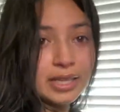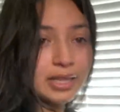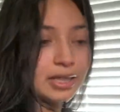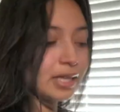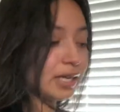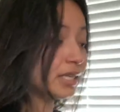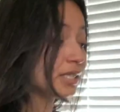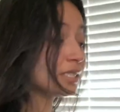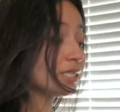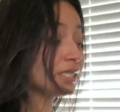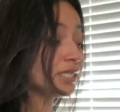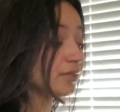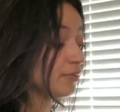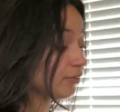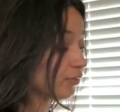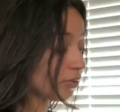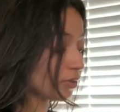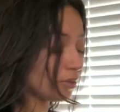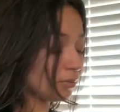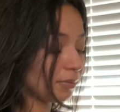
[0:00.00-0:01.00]
let it sit
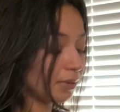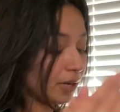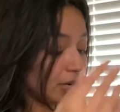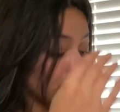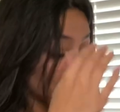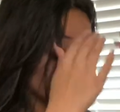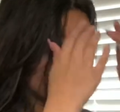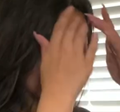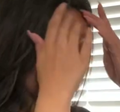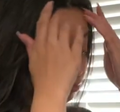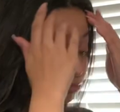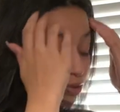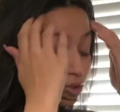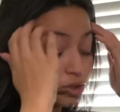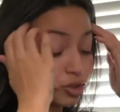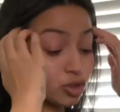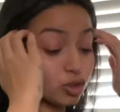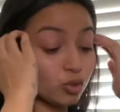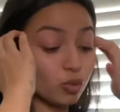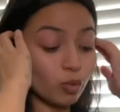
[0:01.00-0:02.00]
for about
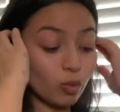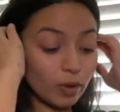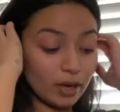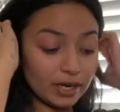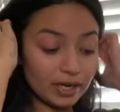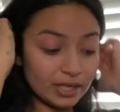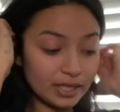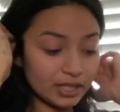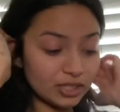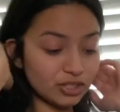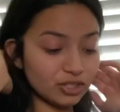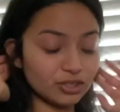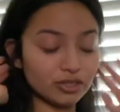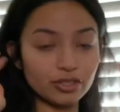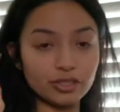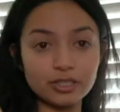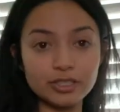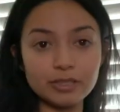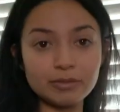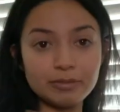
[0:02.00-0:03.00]
20 to
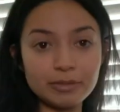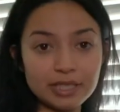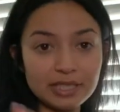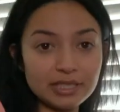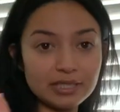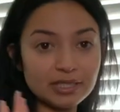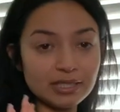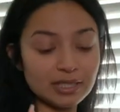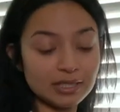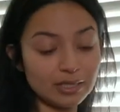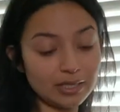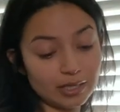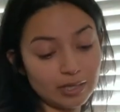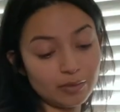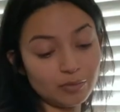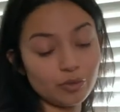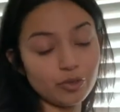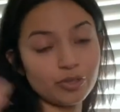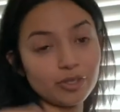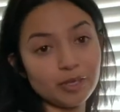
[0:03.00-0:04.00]
30 minutes, and
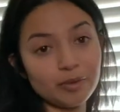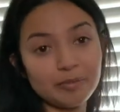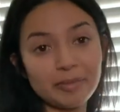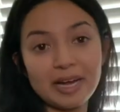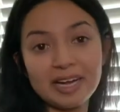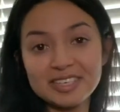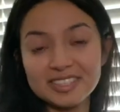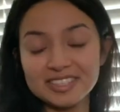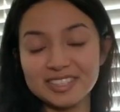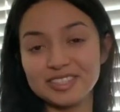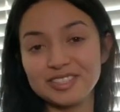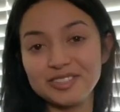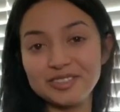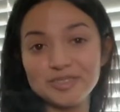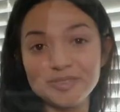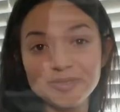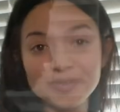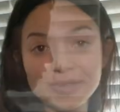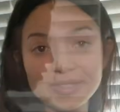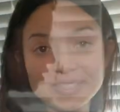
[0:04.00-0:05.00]
then we'll come back and then do
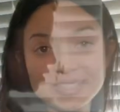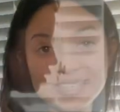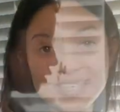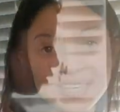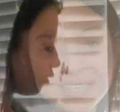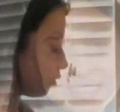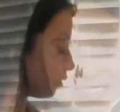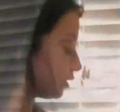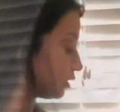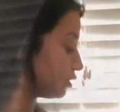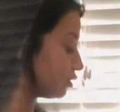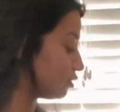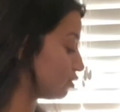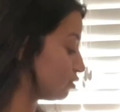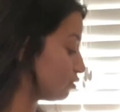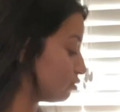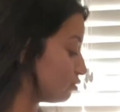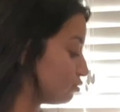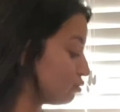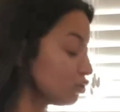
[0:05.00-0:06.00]
what's going
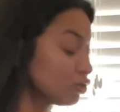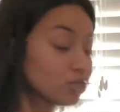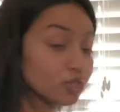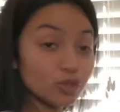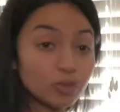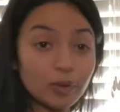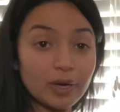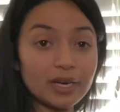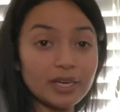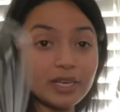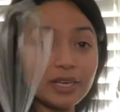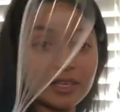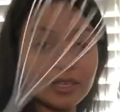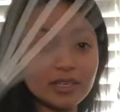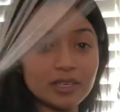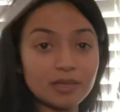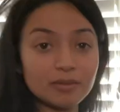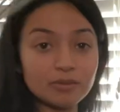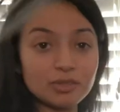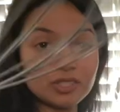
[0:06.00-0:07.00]
to shred it. And
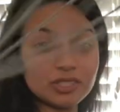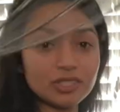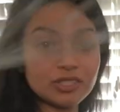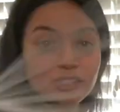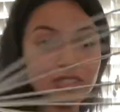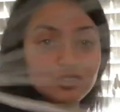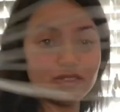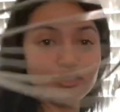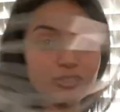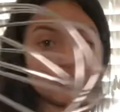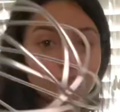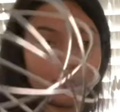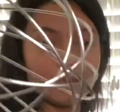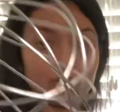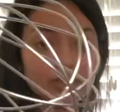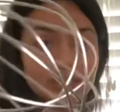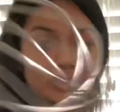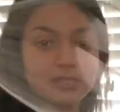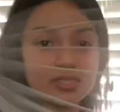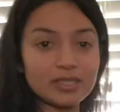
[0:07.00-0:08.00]
I'm just gonna use a
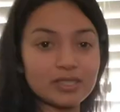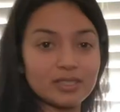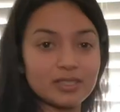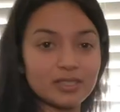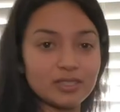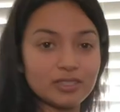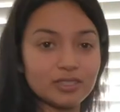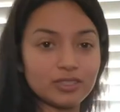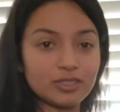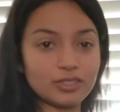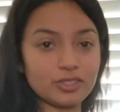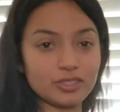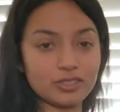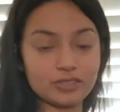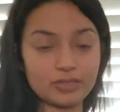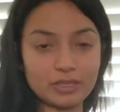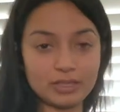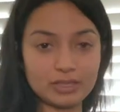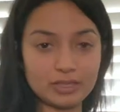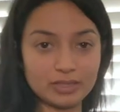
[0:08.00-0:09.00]
whisk to
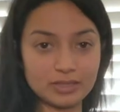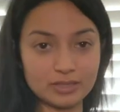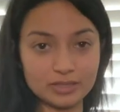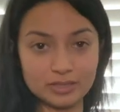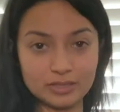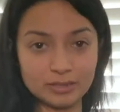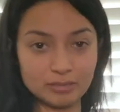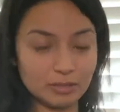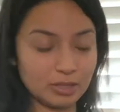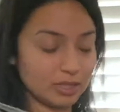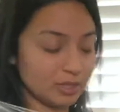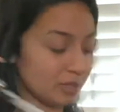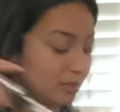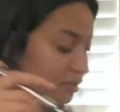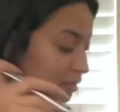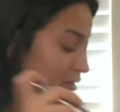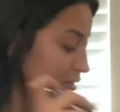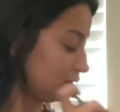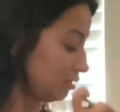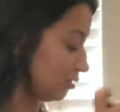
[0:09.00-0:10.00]
shred it because to me it's
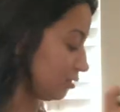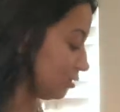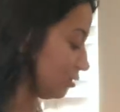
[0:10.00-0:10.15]
easier.